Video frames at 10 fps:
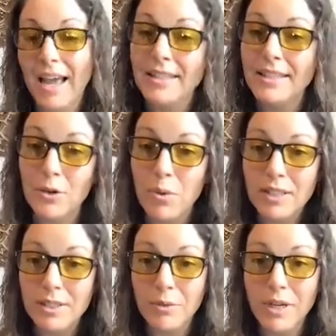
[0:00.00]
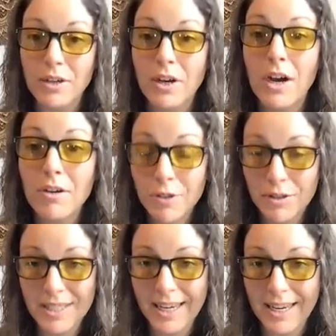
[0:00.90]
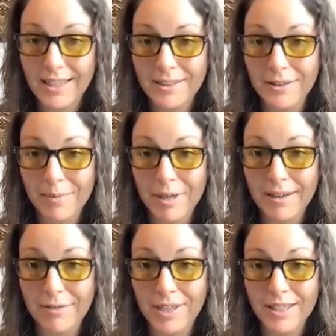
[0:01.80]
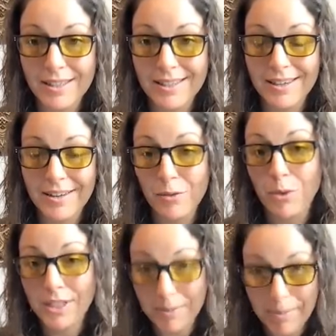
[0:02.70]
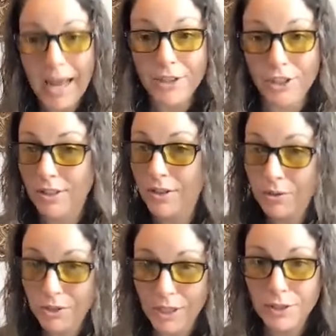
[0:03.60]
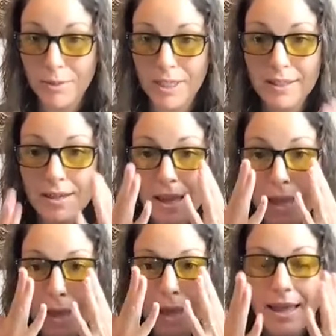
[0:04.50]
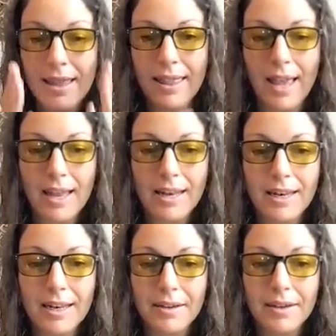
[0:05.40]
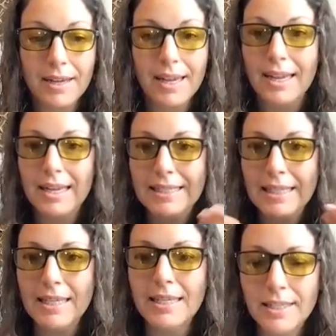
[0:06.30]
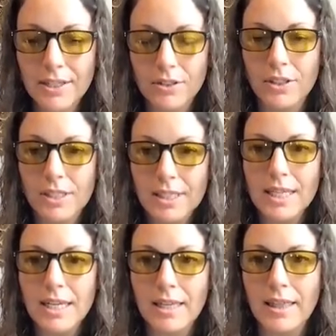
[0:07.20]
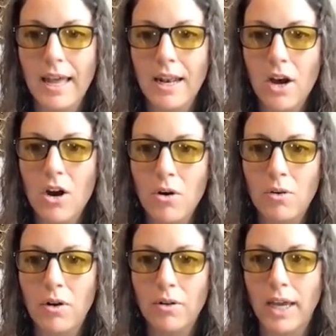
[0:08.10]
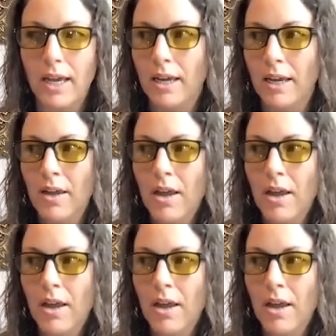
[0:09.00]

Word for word: and so once we uncover the secondary benefits with compassion no judgment then it's easier to see that oh okay